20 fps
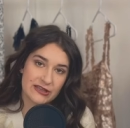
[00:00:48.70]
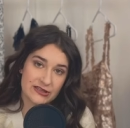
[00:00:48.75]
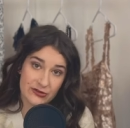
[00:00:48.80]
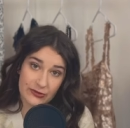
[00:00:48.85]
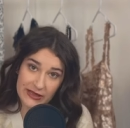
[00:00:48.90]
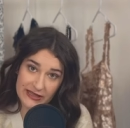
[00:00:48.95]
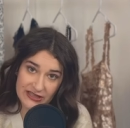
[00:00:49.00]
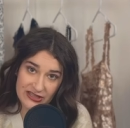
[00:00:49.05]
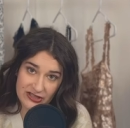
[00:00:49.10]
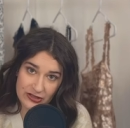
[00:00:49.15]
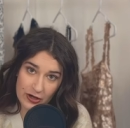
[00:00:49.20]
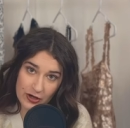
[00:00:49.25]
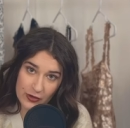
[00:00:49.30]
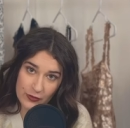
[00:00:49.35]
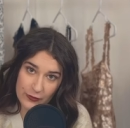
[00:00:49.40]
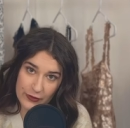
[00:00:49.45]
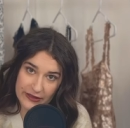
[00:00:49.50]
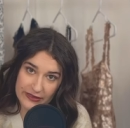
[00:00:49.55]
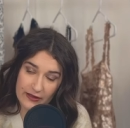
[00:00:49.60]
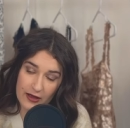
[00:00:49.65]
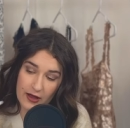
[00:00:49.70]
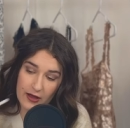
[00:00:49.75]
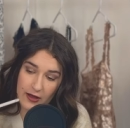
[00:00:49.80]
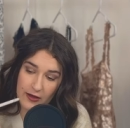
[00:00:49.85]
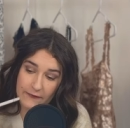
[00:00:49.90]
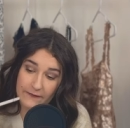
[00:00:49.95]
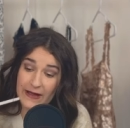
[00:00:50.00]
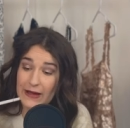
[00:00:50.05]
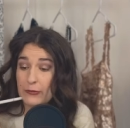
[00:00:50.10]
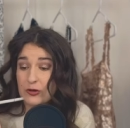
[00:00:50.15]
So let's start with
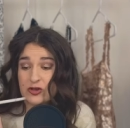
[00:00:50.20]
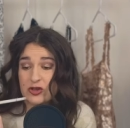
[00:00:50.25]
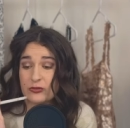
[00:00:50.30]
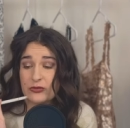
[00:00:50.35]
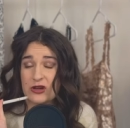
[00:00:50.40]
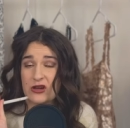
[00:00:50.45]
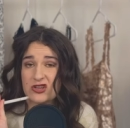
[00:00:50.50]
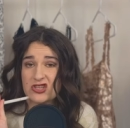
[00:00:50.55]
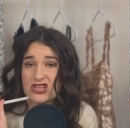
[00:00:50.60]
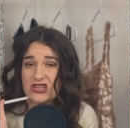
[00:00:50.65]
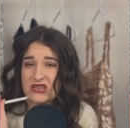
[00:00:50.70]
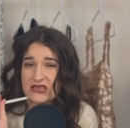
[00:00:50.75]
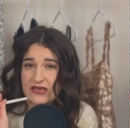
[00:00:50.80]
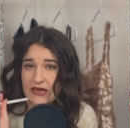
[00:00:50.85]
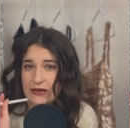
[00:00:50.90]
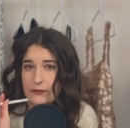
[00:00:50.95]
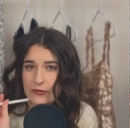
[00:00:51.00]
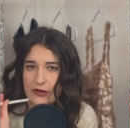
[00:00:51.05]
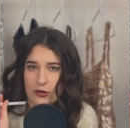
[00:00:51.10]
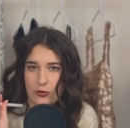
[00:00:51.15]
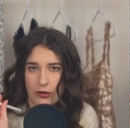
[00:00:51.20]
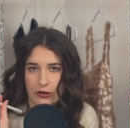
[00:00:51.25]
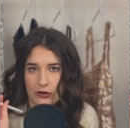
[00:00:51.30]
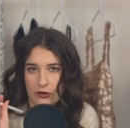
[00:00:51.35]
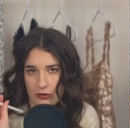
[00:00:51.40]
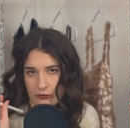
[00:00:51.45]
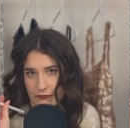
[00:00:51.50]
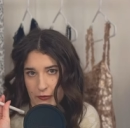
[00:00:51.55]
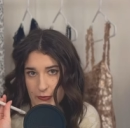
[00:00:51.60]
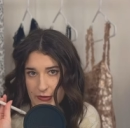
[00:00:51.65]
fabric terminology, because that can be quite
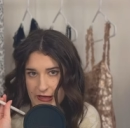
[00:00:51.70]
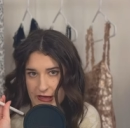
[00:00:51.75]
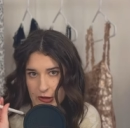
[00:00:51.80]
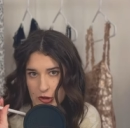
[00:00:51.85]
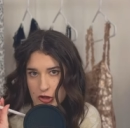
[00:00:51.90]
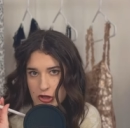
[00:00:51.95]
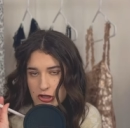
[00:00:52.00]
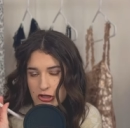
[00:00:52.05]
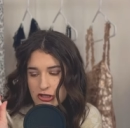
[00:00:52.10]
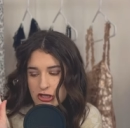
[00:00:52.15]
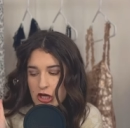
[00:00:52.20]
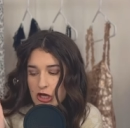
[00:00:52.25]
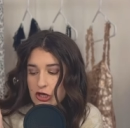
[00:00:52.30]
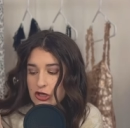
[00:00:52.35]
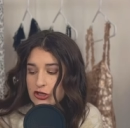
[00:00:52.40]
hard for beginners.